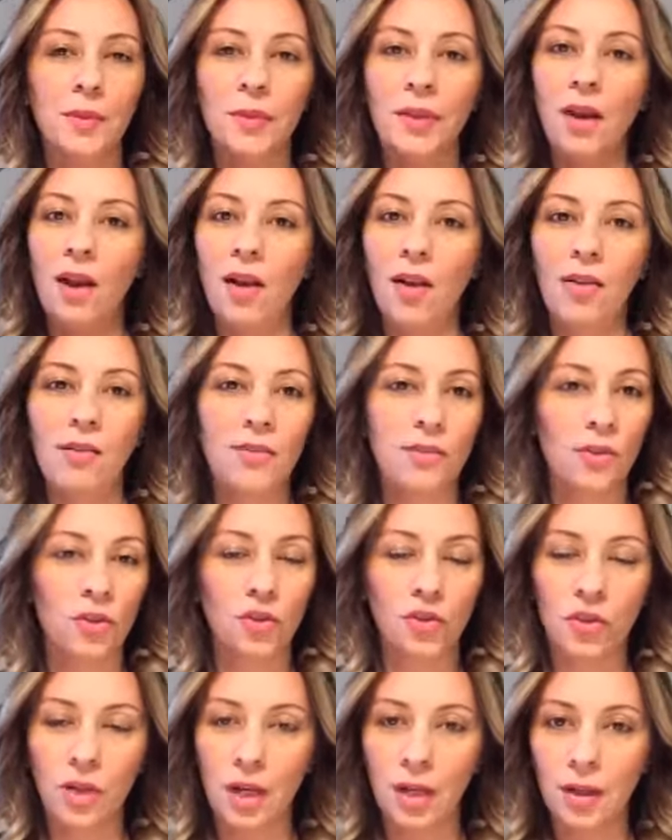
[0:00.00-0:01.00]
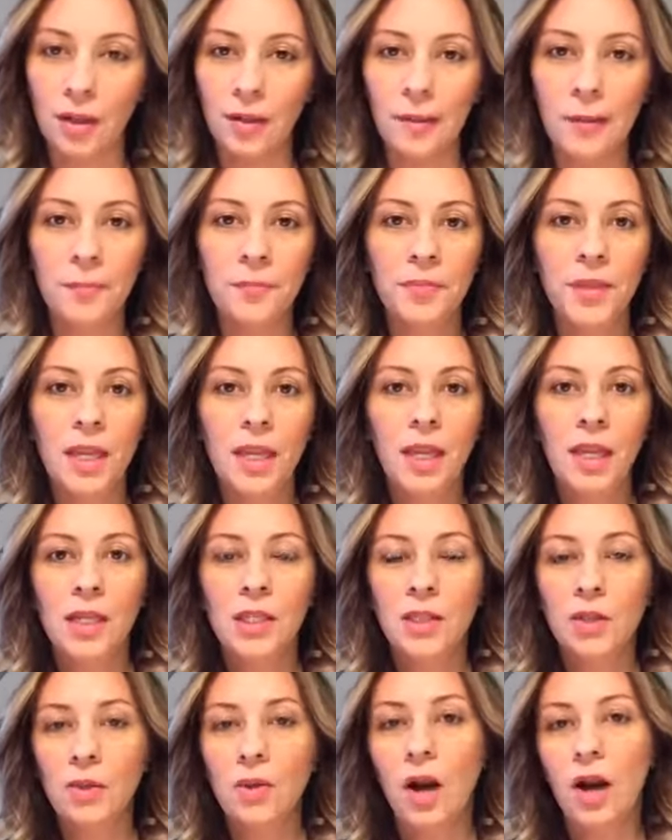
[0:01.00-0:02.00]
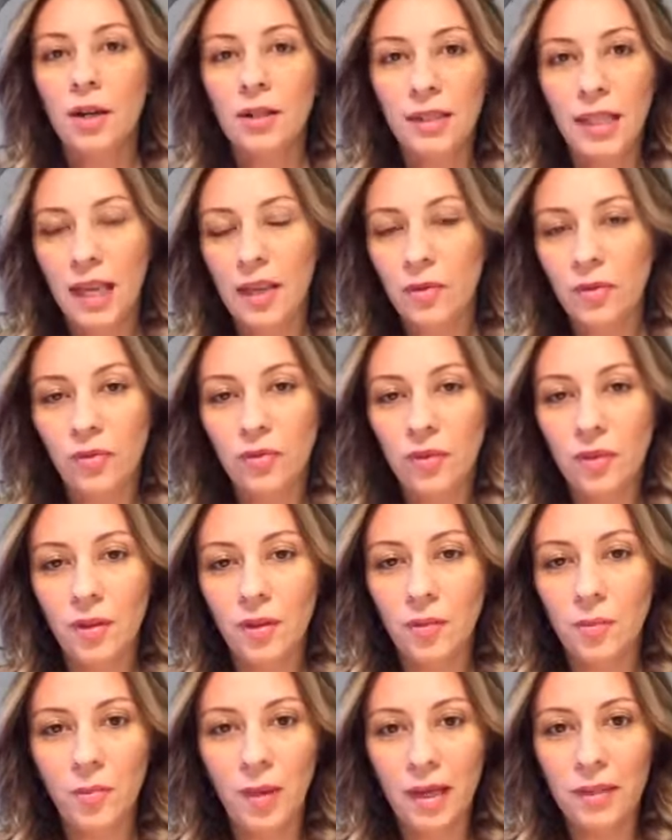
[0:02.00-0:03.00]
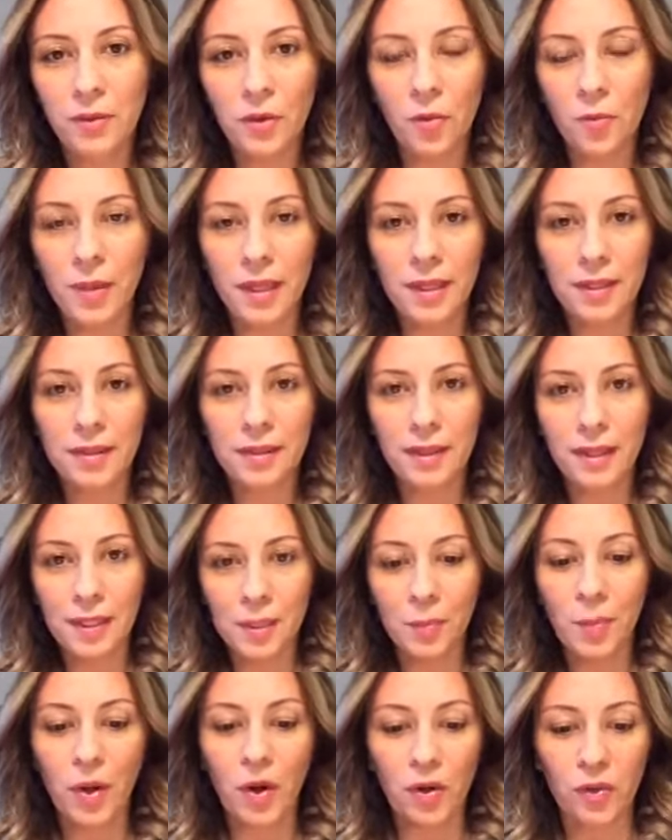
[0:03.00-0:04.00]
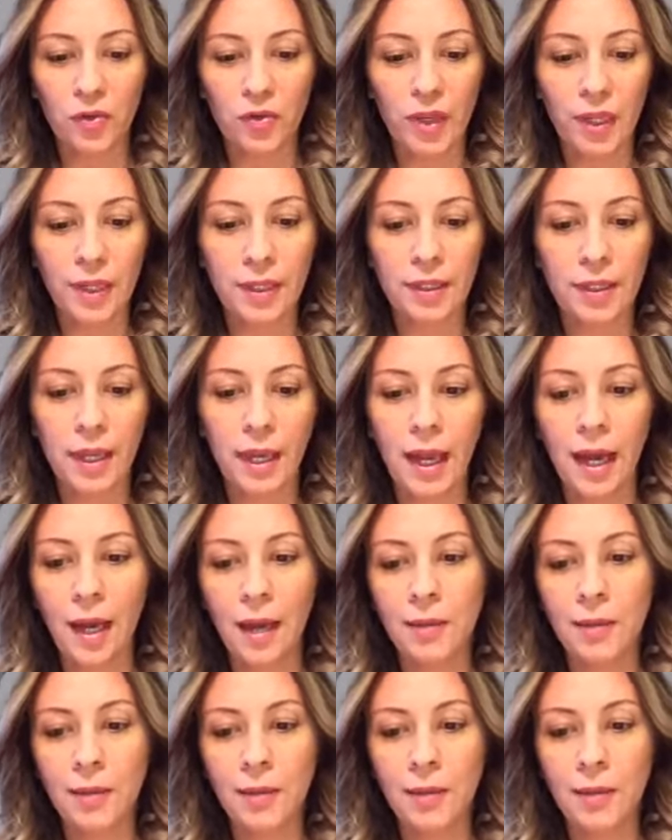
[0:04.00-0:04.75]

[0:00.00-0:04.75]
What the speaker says: We all struggle. So our life by no means is perfect.